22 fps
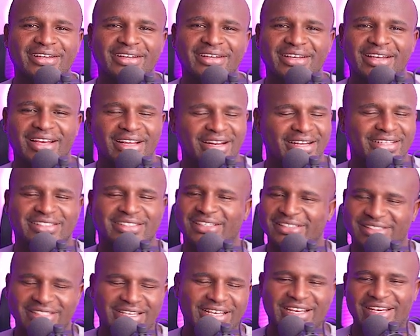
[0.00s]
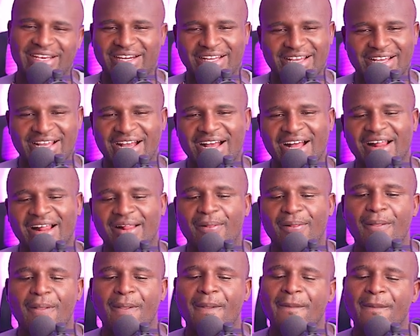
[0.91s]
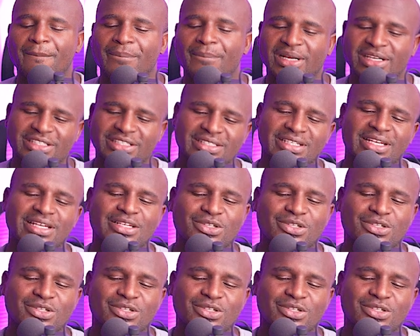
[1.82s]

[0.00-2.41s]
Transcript: Little technical. But it says,